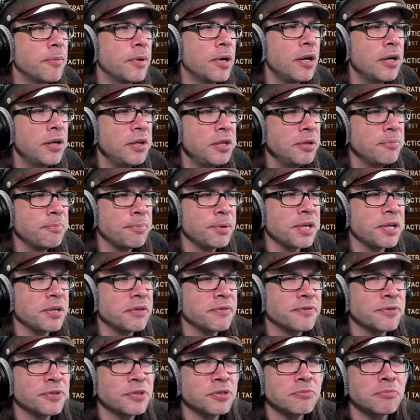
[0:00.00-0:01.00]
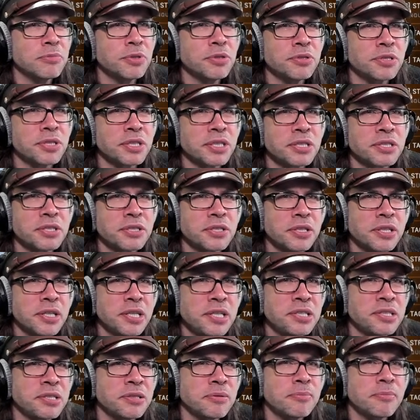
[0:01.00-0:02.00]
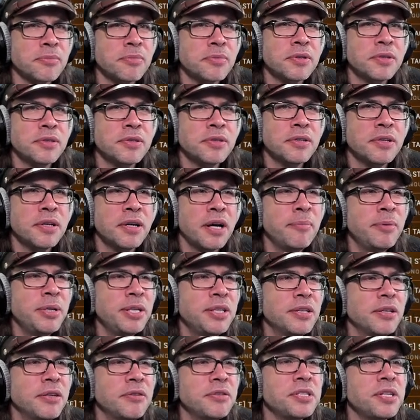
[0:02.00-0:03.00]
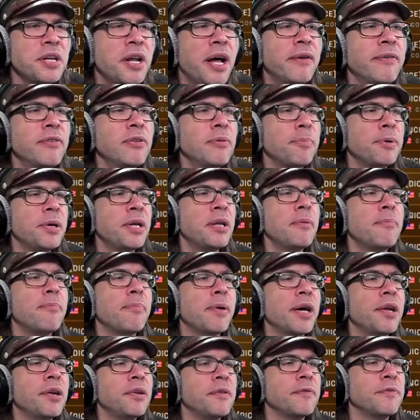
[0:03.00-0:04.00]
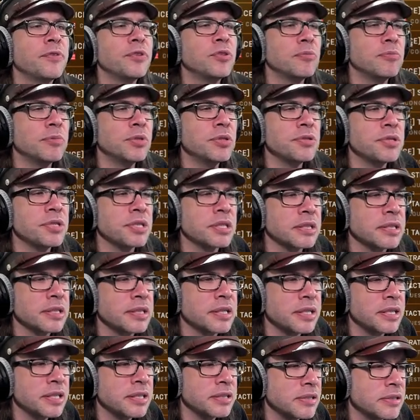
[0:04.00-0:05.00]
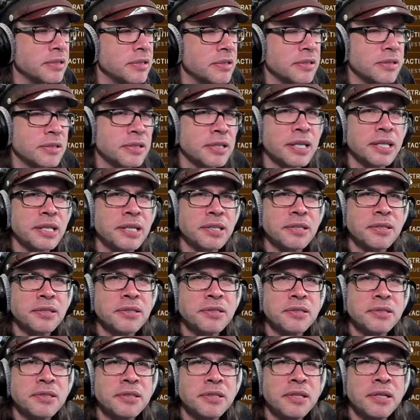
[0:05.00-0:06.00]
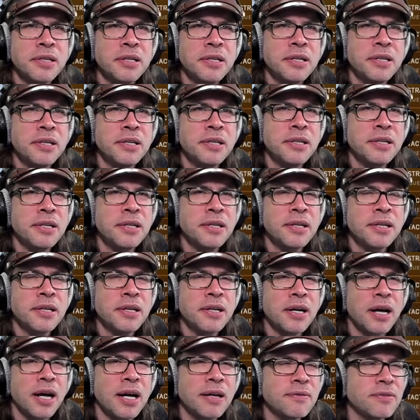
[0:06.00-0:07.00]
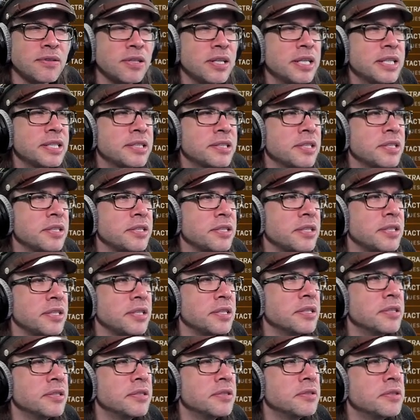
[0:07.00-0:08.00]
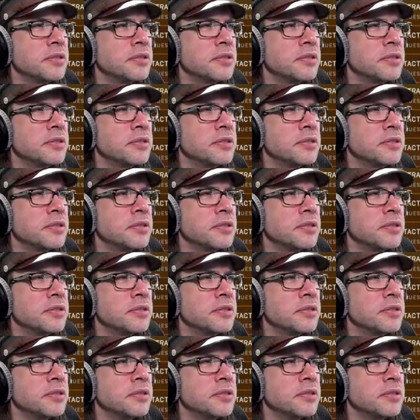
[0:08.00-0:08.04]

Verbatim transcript: All the Battlefield music is awesome. I mean, there's never been Battlefield music that I didn't like. I've liked it all.